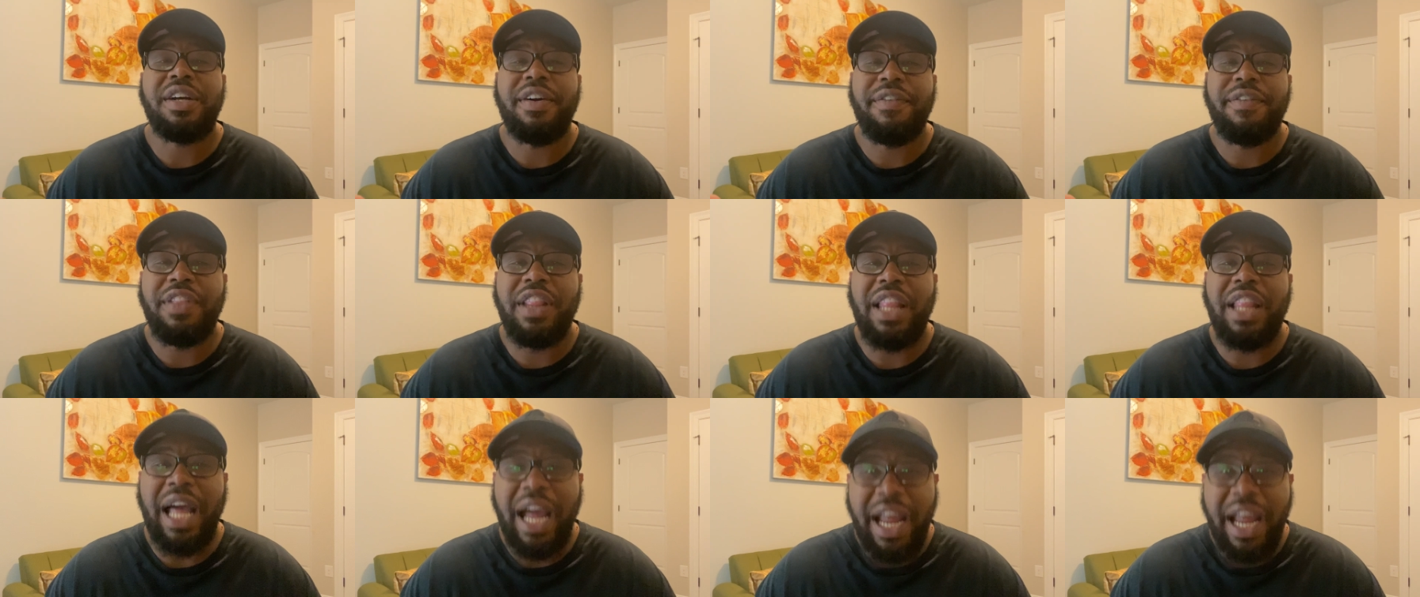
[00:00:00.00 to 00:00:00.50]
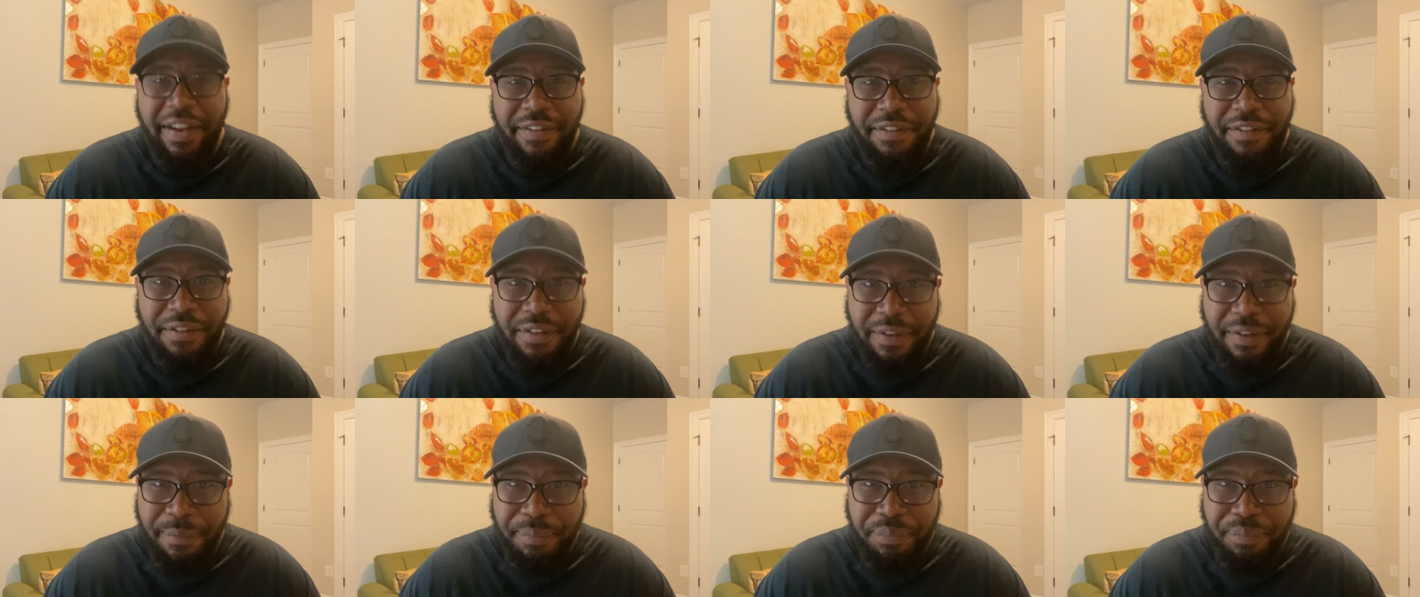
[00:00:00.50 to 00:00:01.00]
of
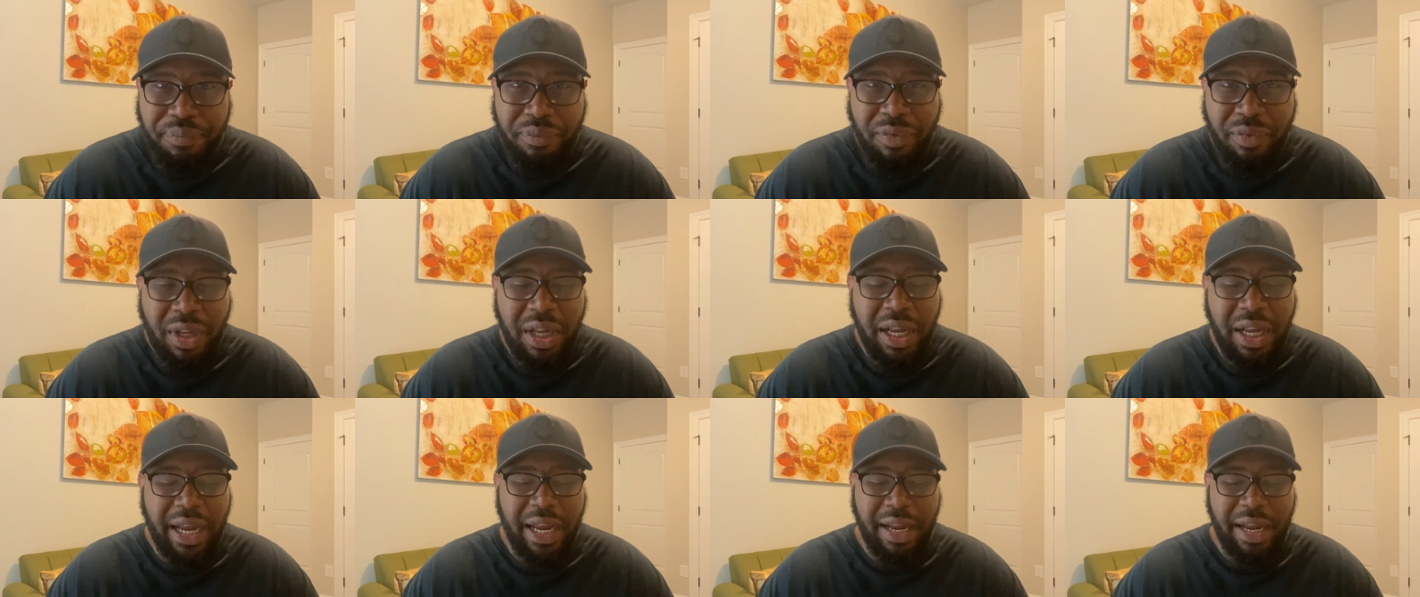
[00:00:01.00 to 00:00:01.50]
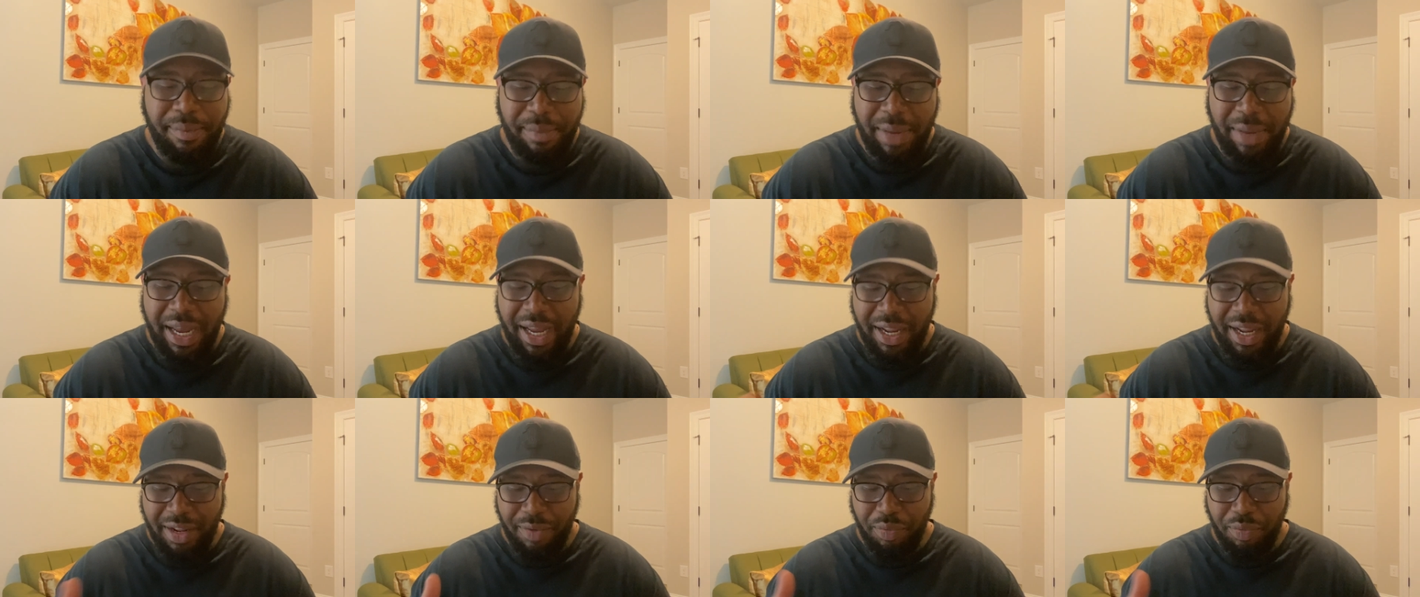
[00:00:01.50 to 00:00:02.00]
life.
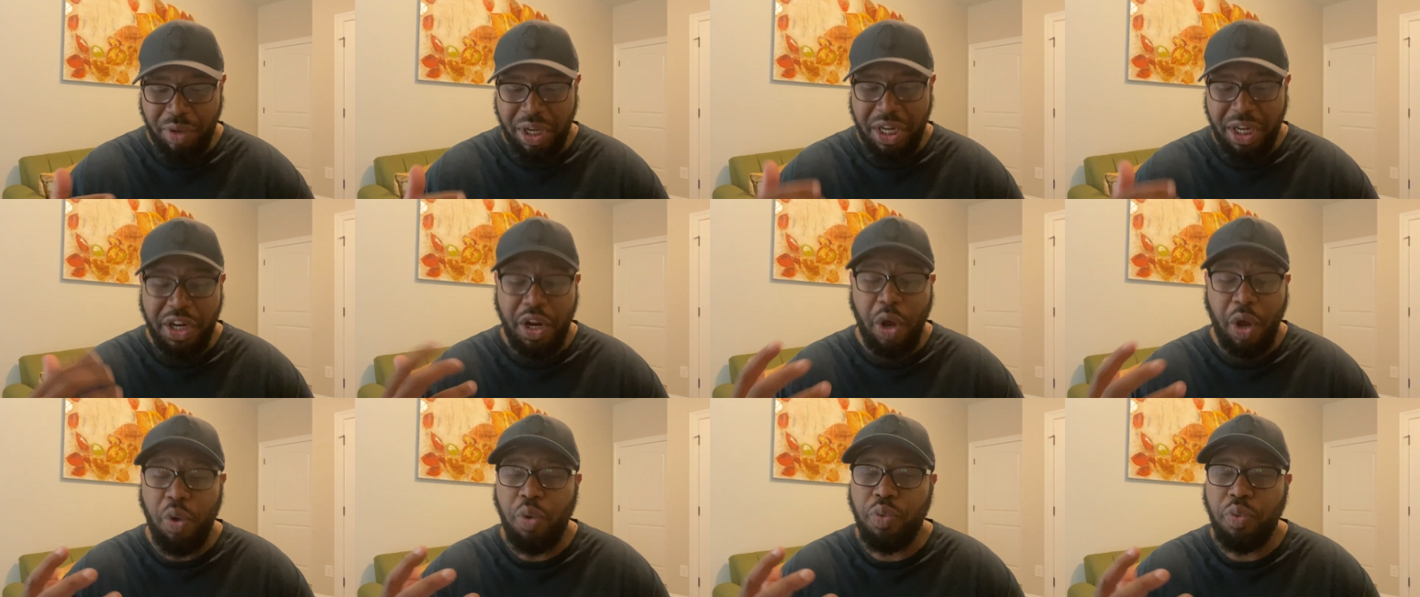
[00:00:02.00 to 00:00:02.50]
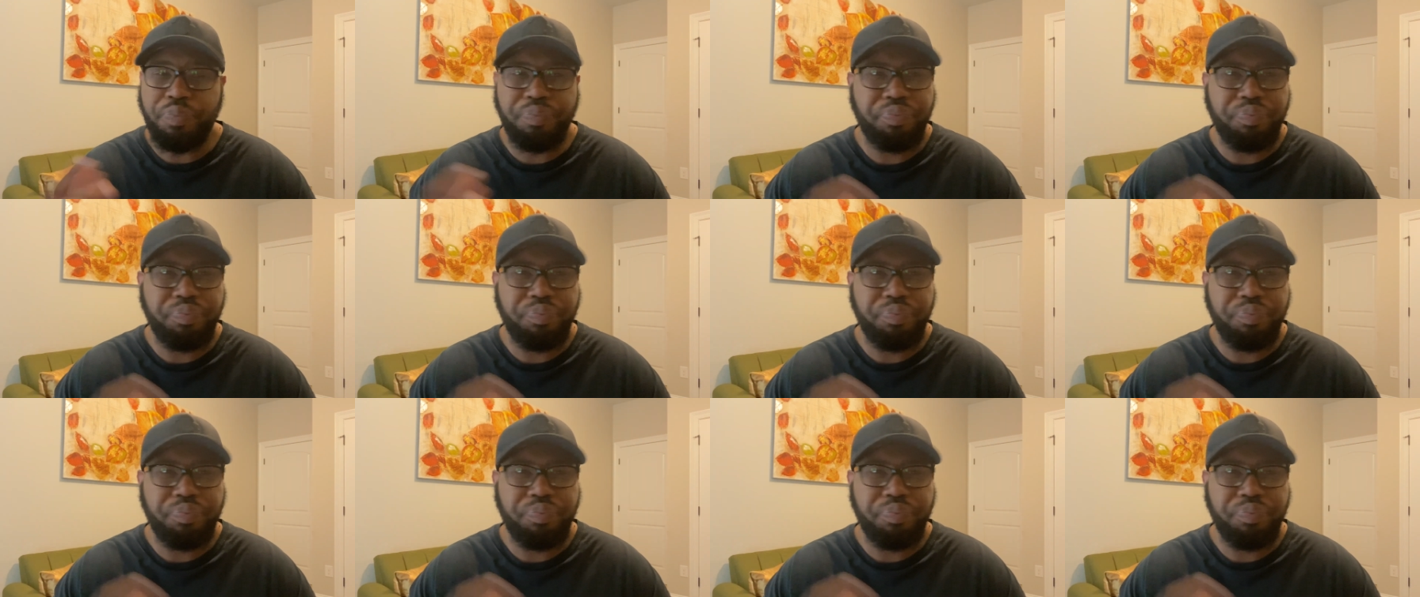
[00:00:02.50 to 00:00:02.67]
Amen. And we know,